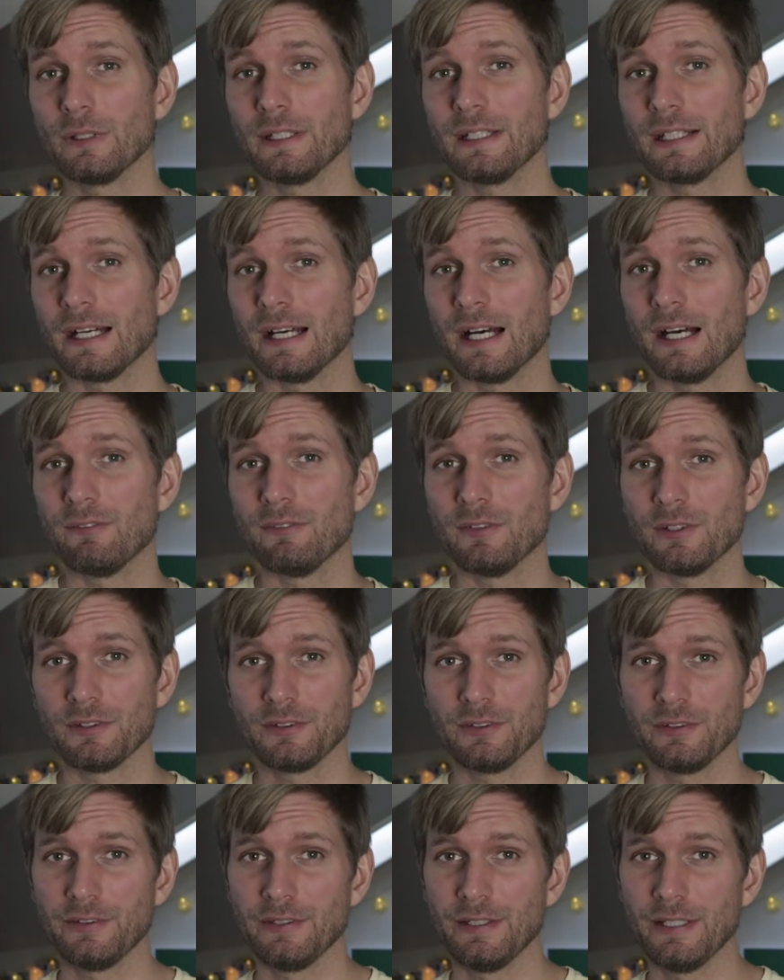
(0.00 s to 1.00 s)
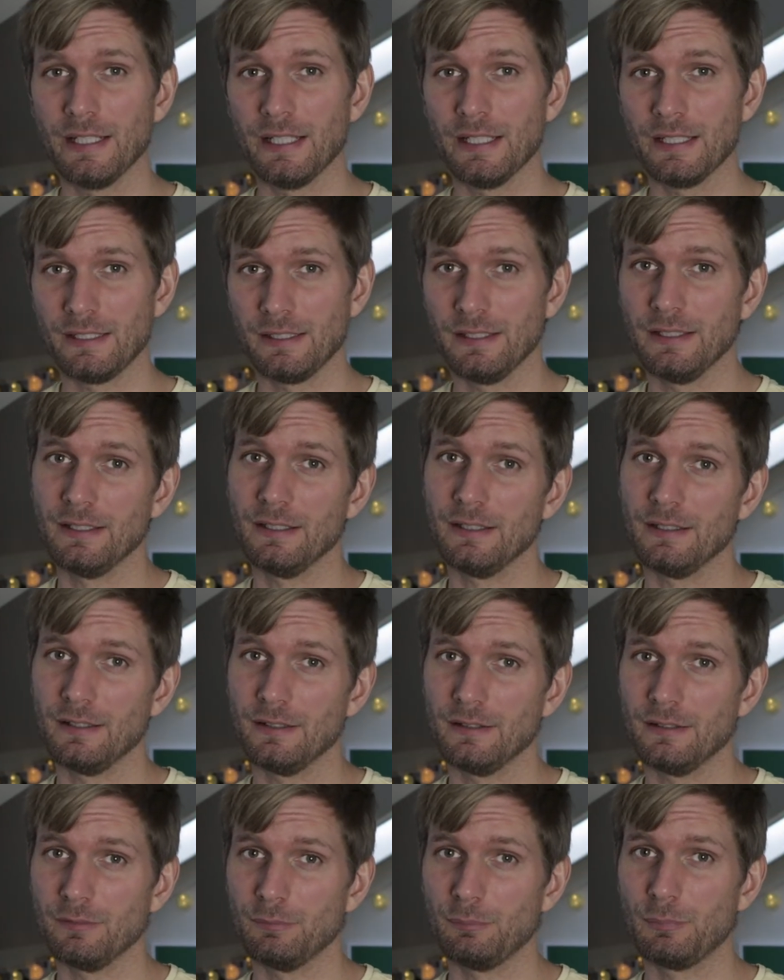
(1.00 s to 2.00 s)
week I have not had
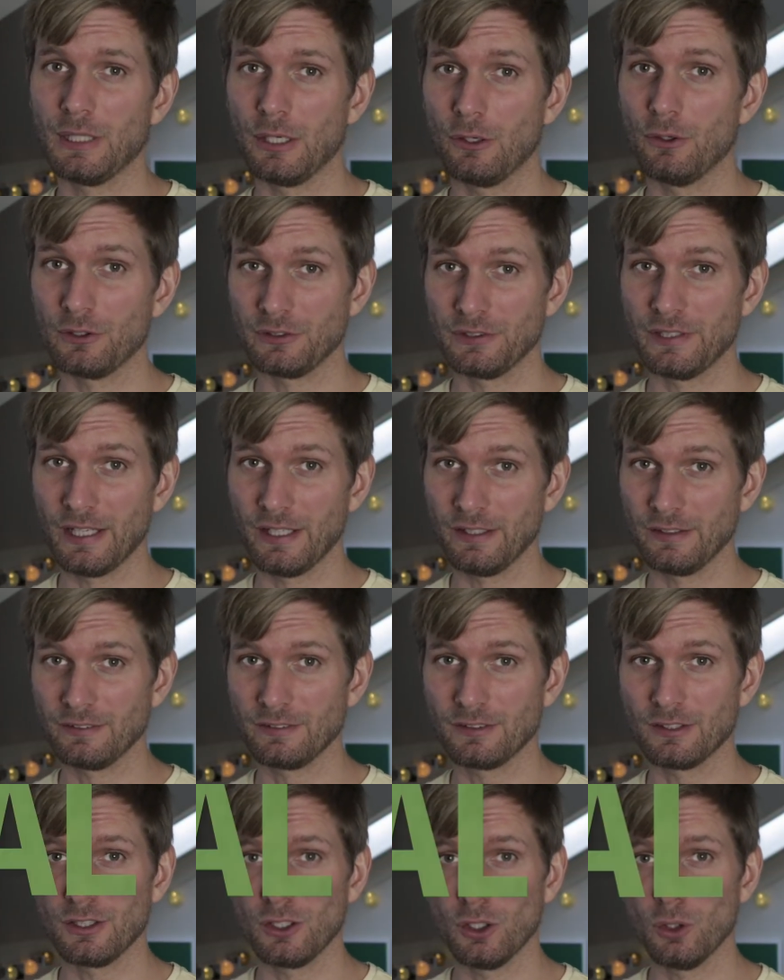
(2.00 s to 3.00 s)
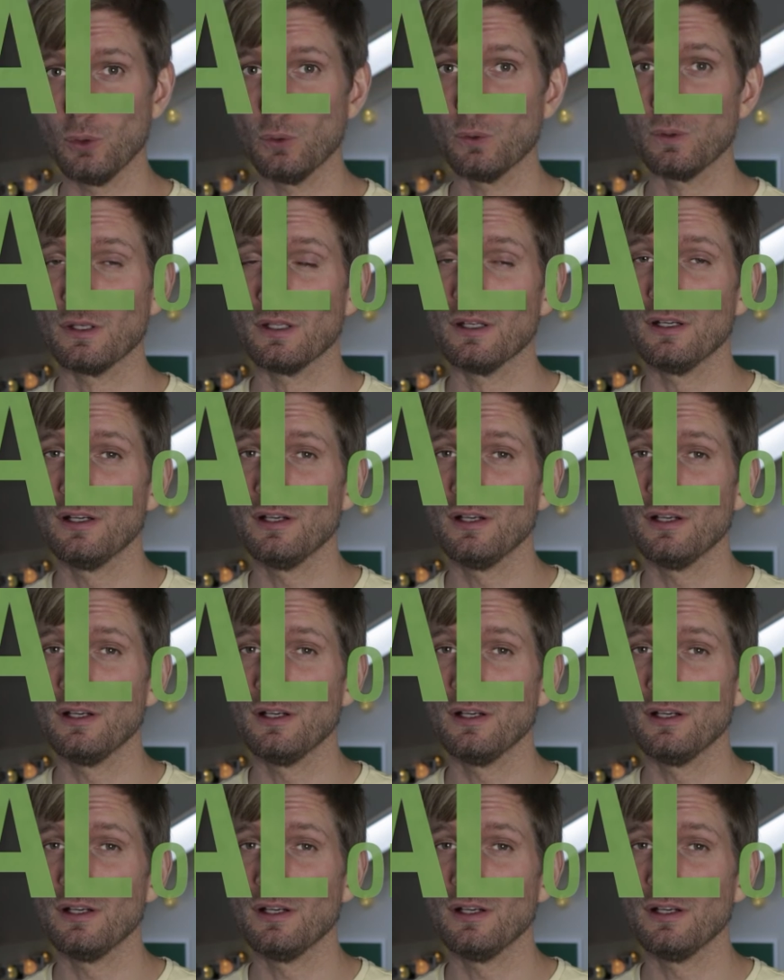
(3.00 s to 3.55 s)
a prioritized goal